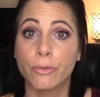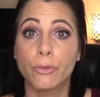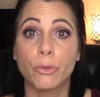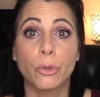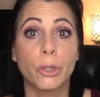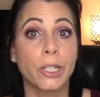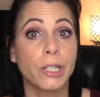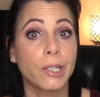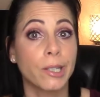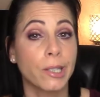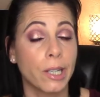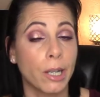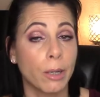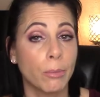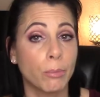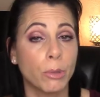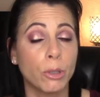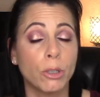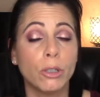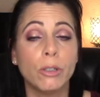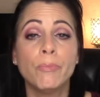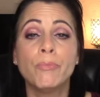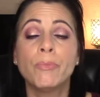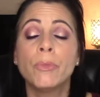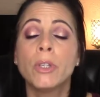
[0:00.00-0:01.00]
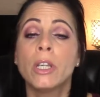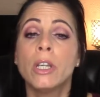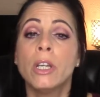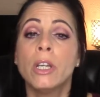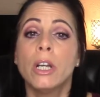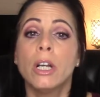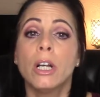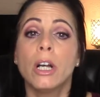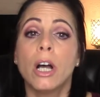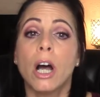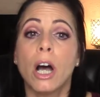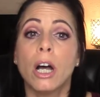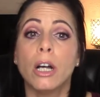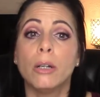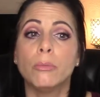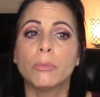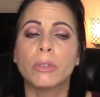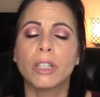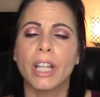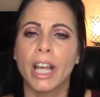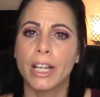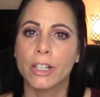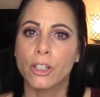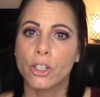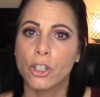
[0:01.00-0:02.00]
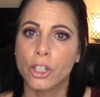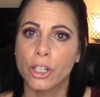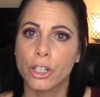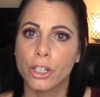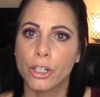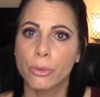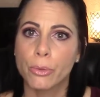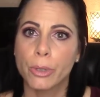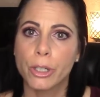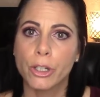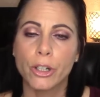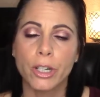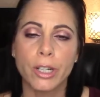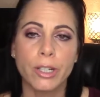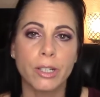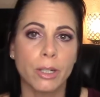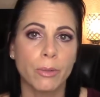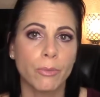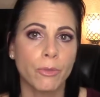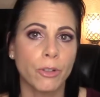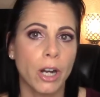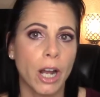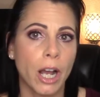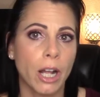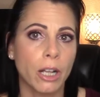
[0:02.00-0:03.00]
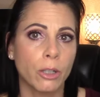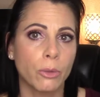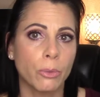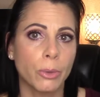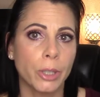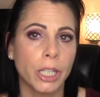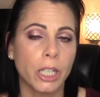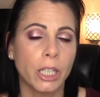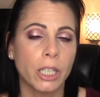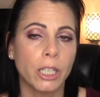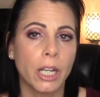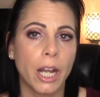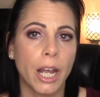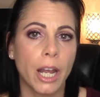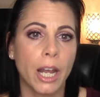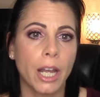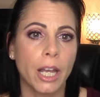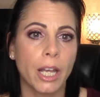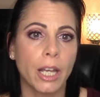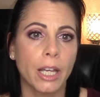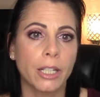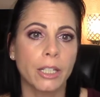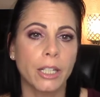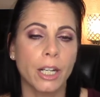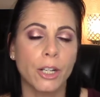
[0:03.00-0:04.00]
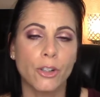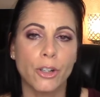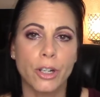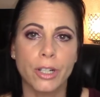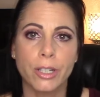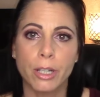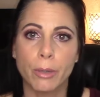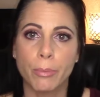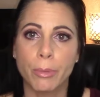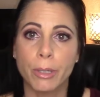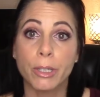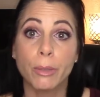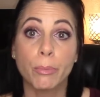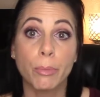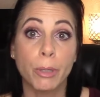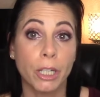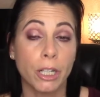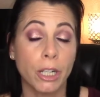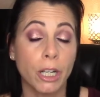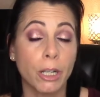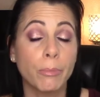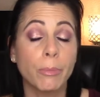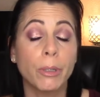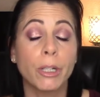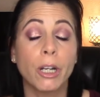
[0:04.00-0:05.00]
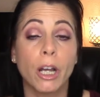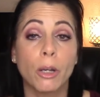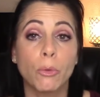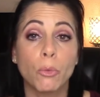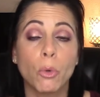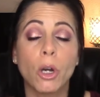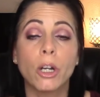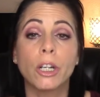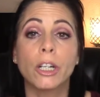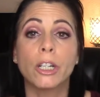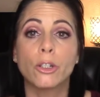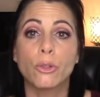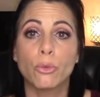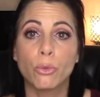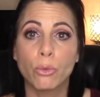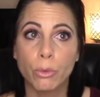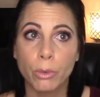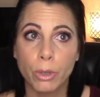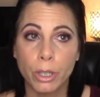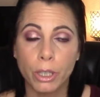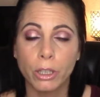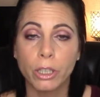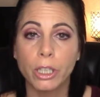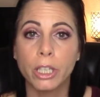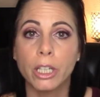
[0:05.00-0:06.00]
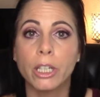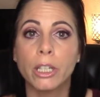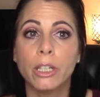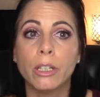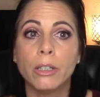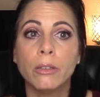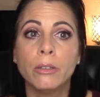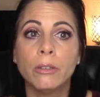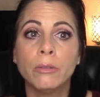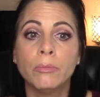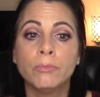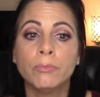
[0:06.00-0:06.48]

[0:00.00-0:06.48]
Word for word: For example, um, last year we dressed up for Halloween and I dressed up as a pinup and I wanted really